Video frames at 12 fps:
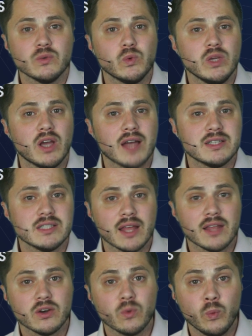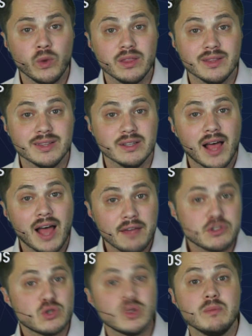we got together with the
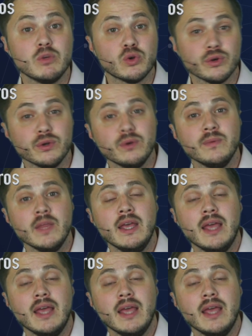live stream crew